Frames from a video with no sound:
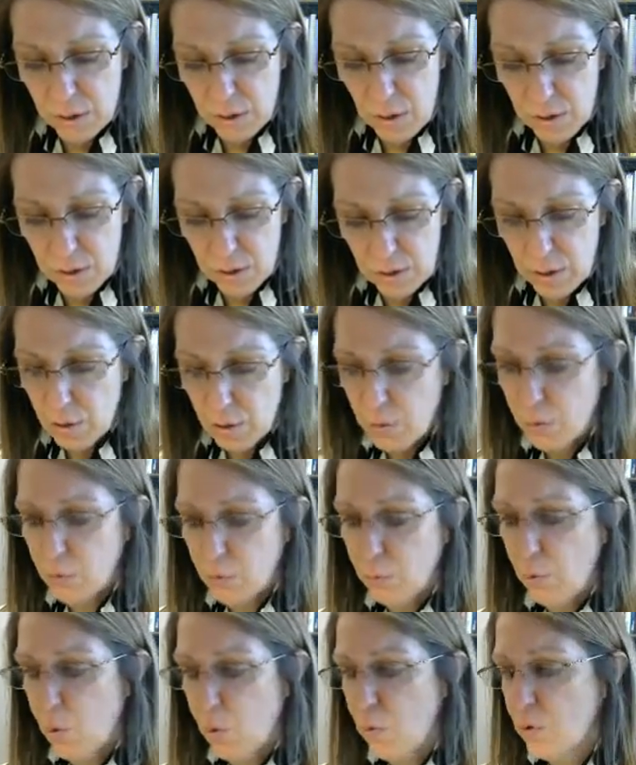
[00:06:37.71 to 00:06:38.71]
calculate her
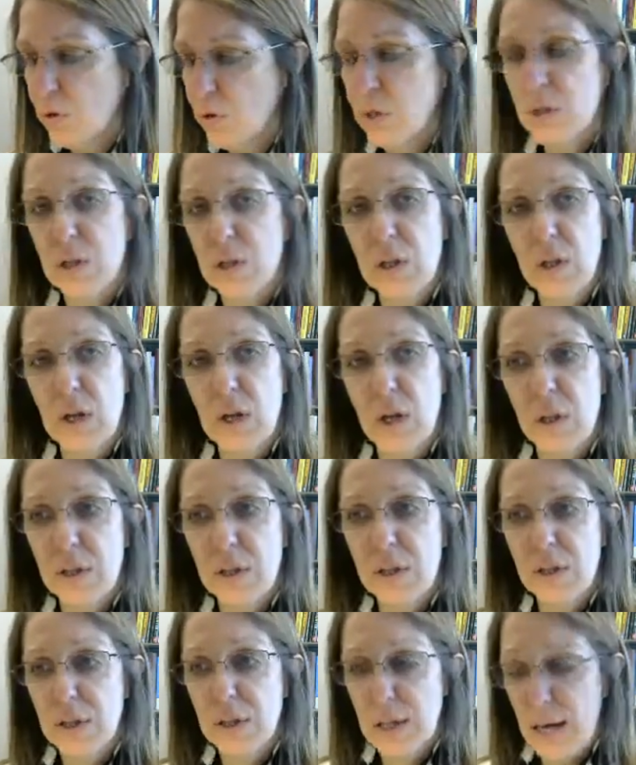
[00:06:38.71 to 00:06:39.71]
gross
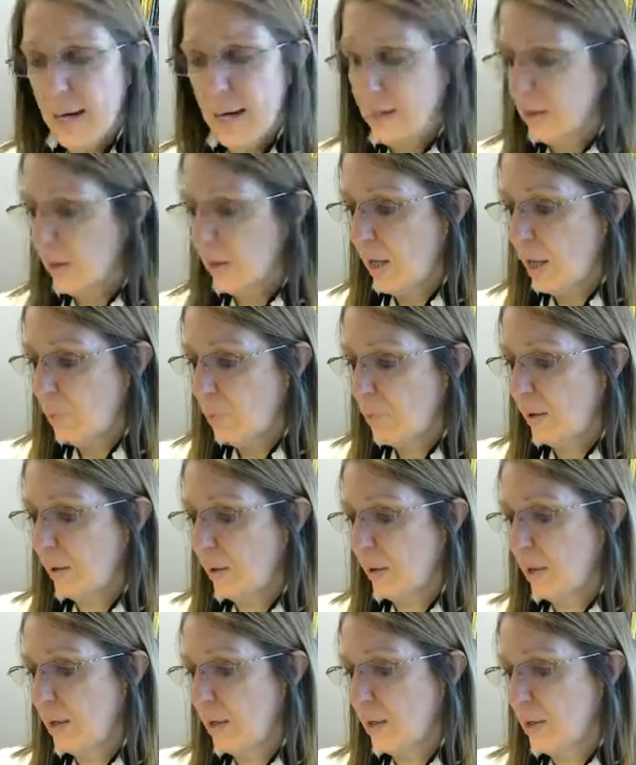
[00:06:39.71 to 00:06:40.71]
tax
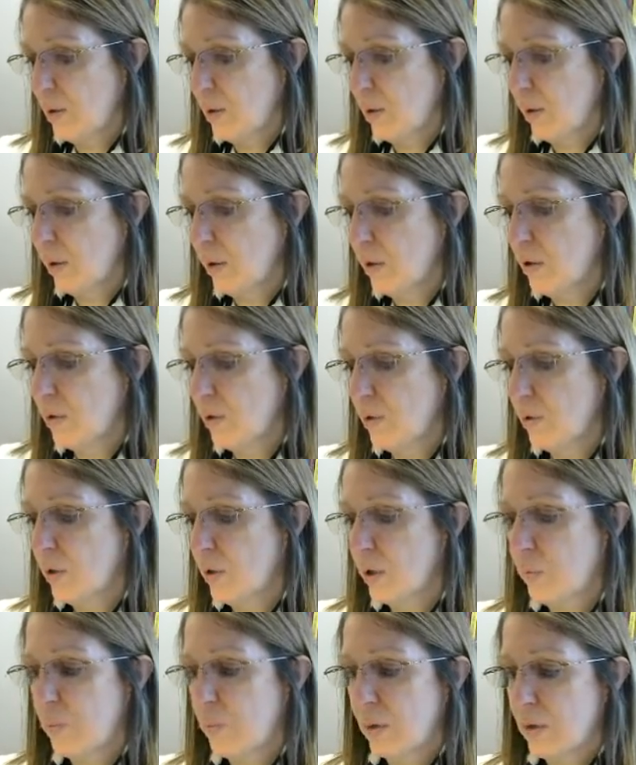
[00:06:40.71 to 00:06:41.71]
liability. So I'm going to
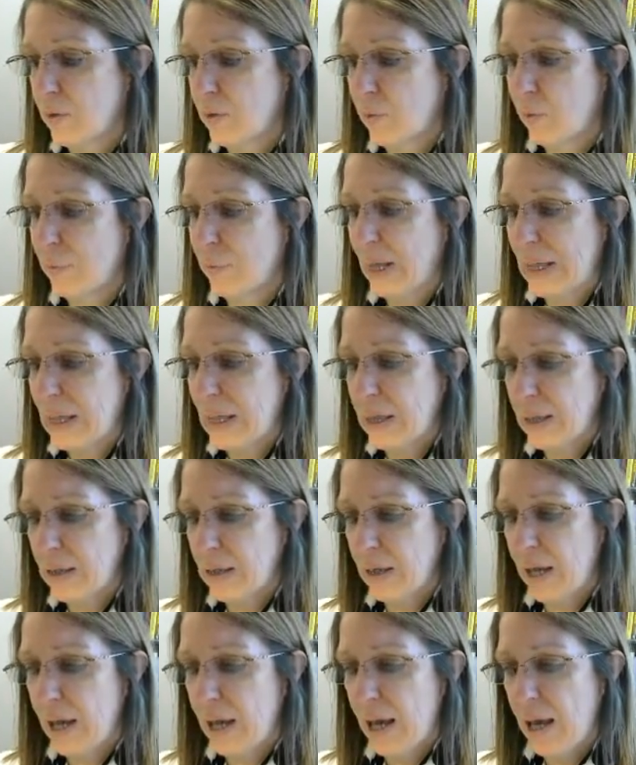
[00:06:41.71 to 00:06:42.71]
turn to
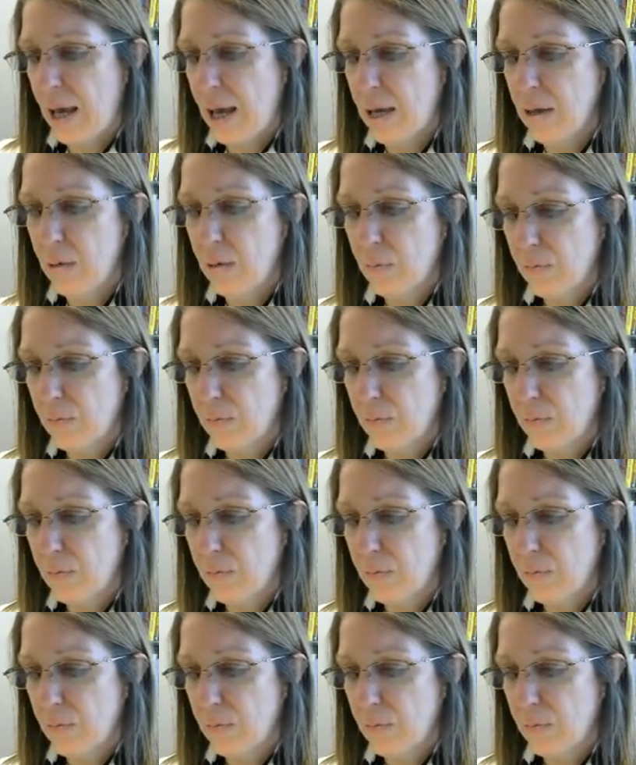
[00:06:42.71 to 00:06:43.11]
Appendix A.